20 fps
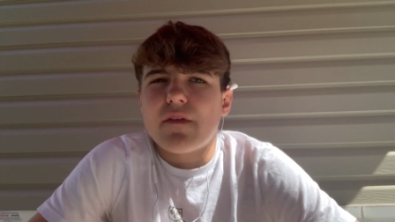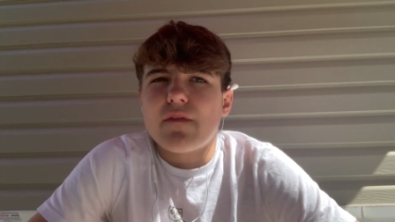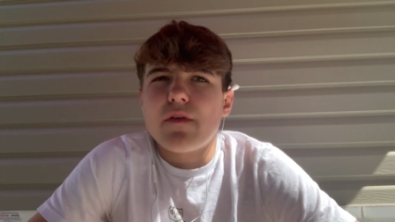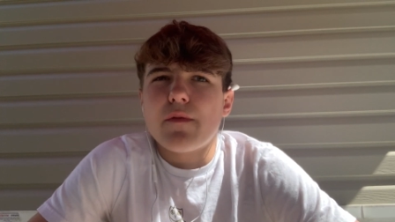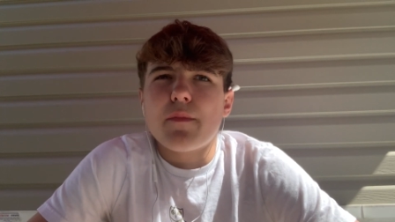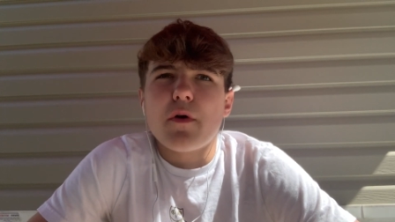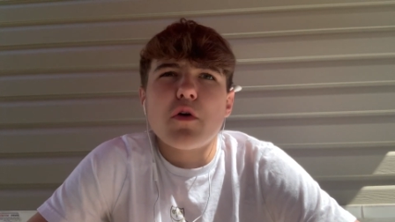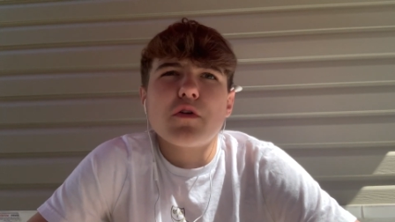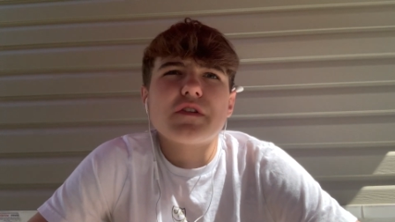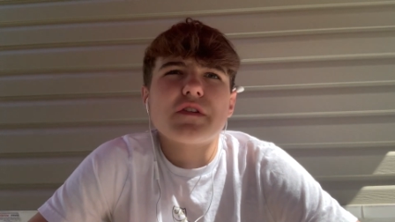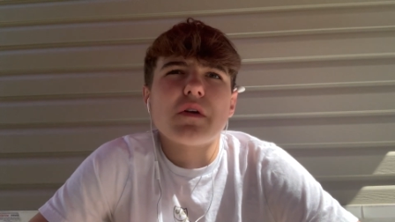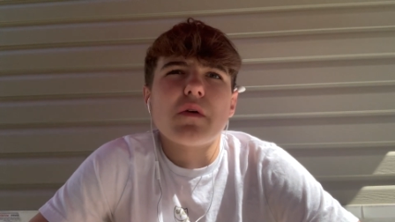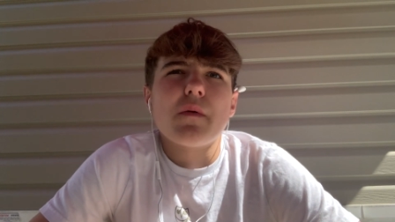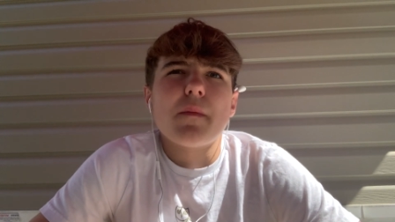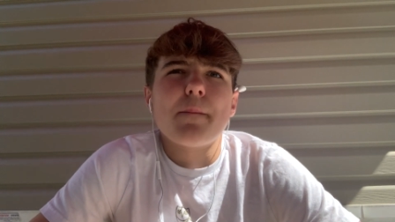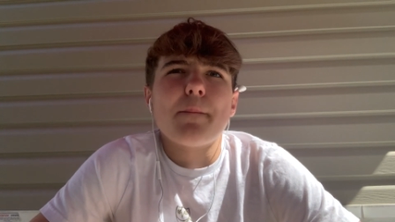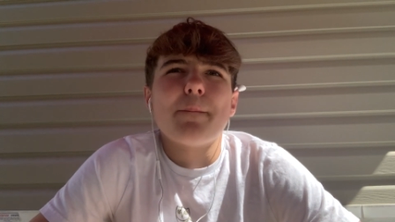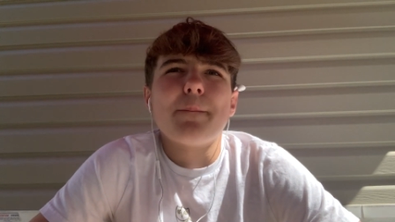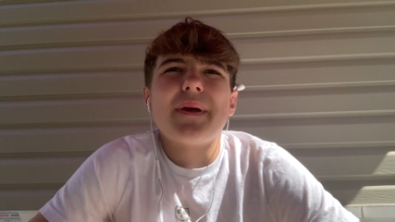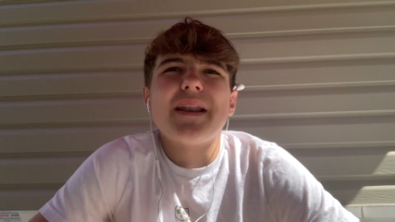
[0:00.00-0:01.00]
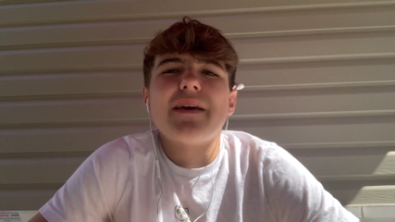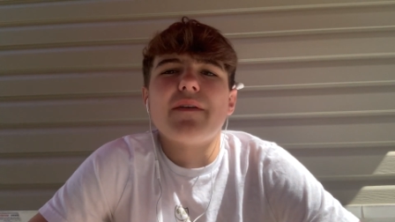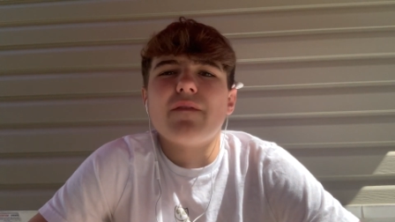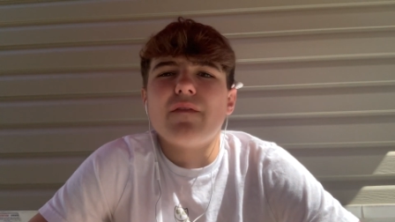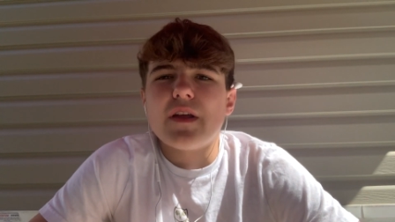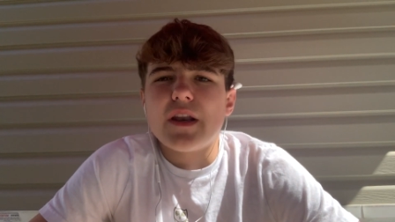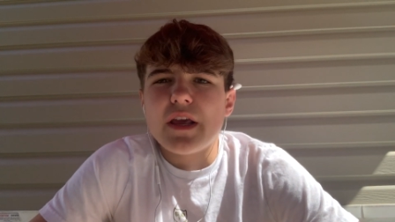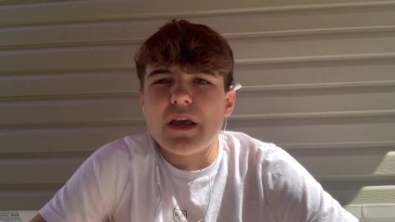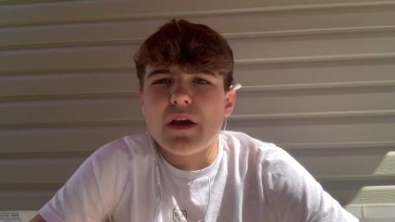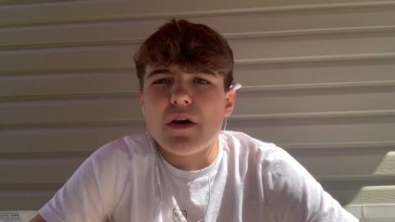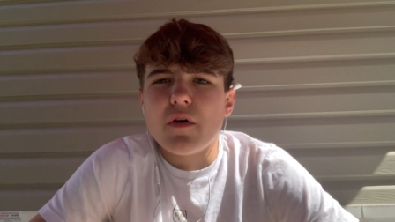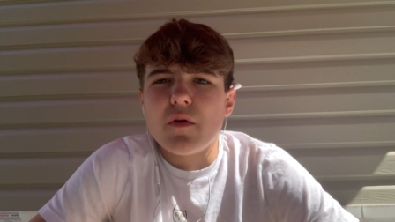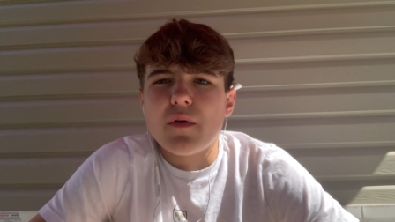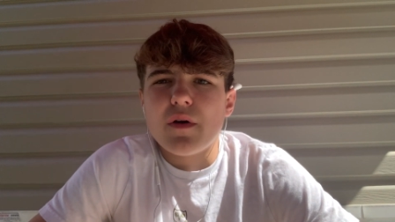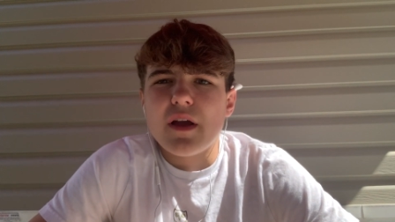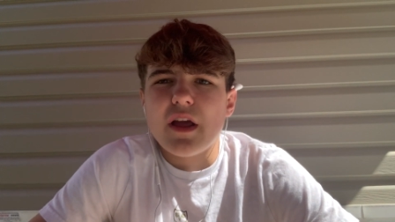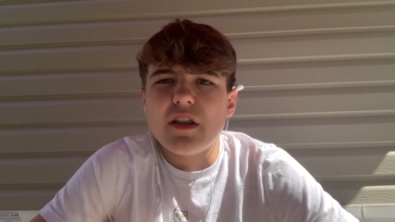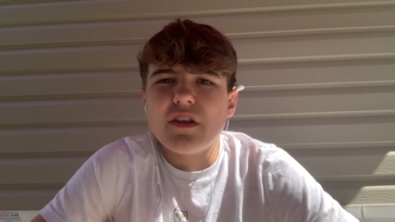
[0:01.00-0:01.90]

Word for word: If you post a minute video